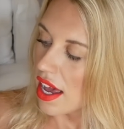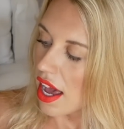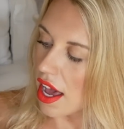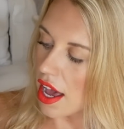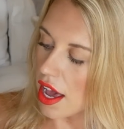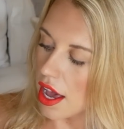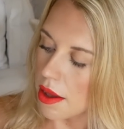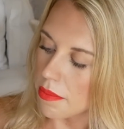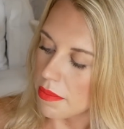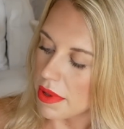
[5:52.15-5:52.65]

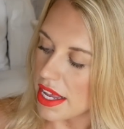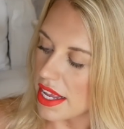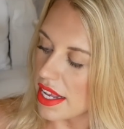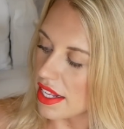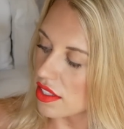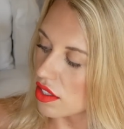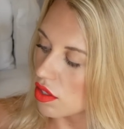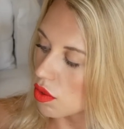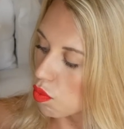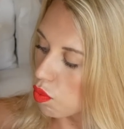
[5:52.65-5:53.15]
Um,
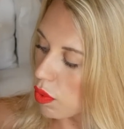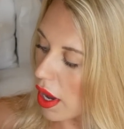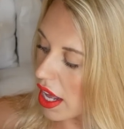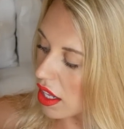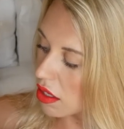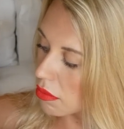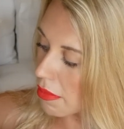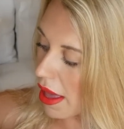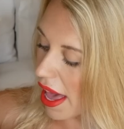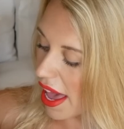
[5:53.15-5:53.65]
it's
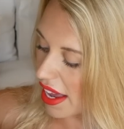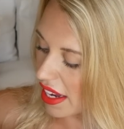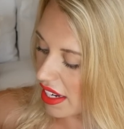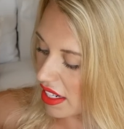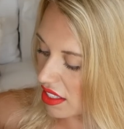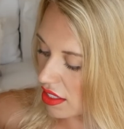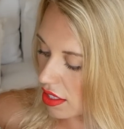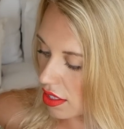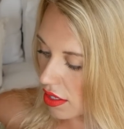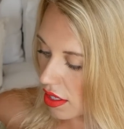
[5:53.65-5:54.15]
well
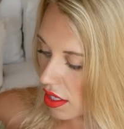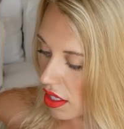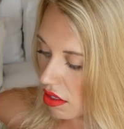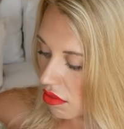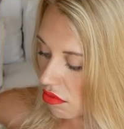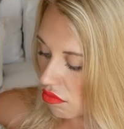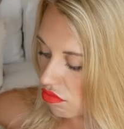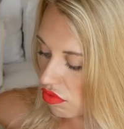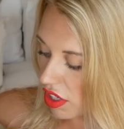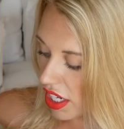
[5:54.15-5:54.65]
made
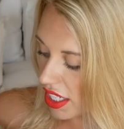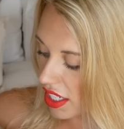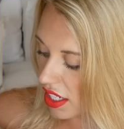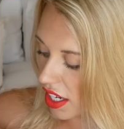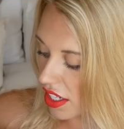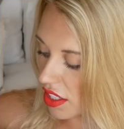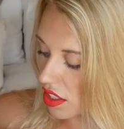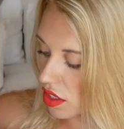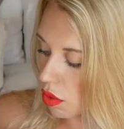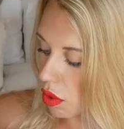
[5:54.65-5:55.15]
really
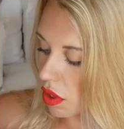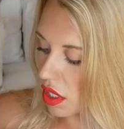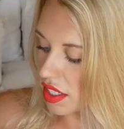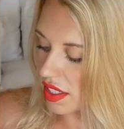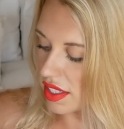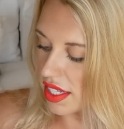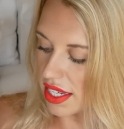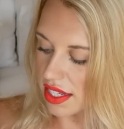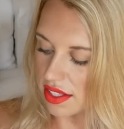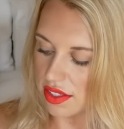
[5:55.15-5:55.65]
nice
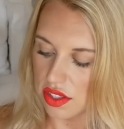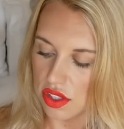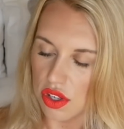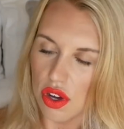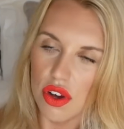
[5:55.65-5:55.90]
quality. It's